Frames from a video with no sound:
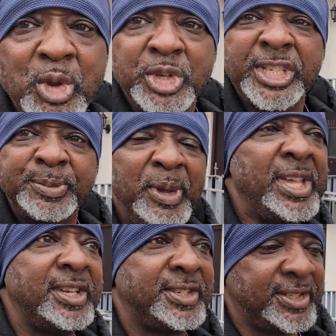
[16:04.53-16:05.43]
man who
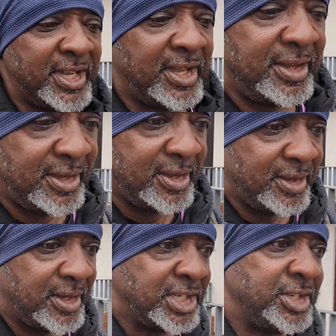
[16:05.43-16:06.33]
speaks
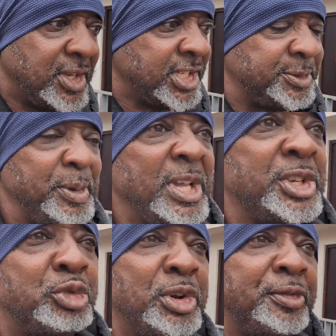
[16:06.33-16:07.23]

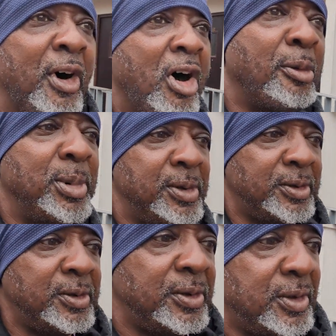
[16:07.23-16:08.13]
reform.
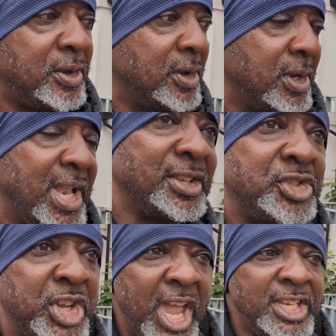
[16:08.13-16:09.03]

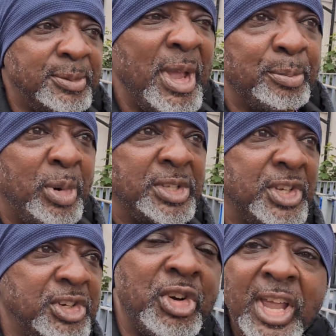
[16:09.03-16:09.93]
Let's change and make
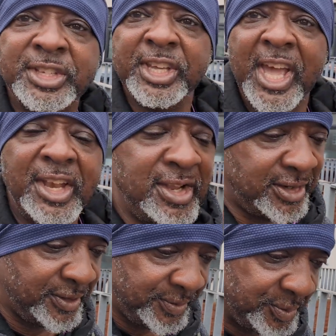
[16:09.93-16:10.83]
Britain great again.
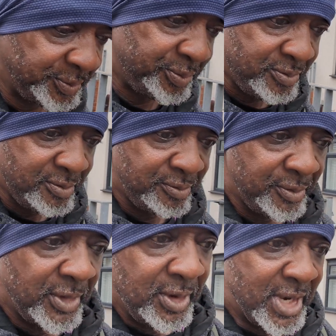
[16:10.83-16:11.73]

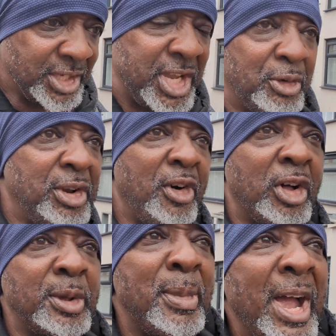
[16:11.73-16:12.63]
Let's get rid of
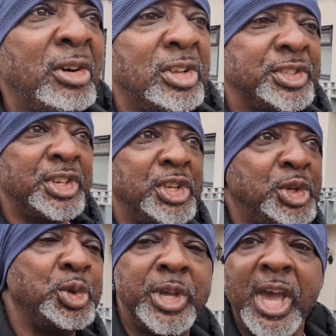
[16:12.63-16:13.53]
all the migrants in
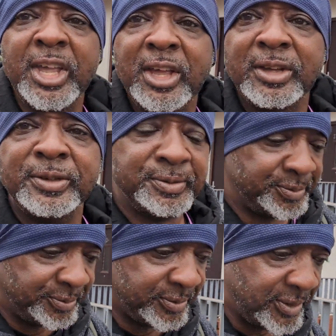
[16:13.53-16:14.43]
the
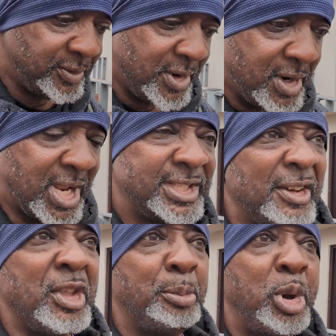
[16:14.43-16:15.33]
UK. Let's
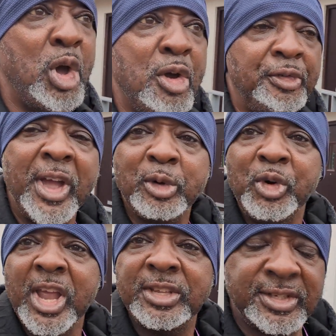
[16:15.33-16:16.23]
have the perfect
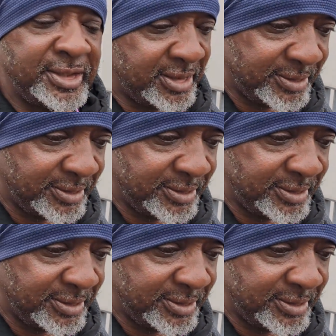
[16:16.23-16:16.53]
race.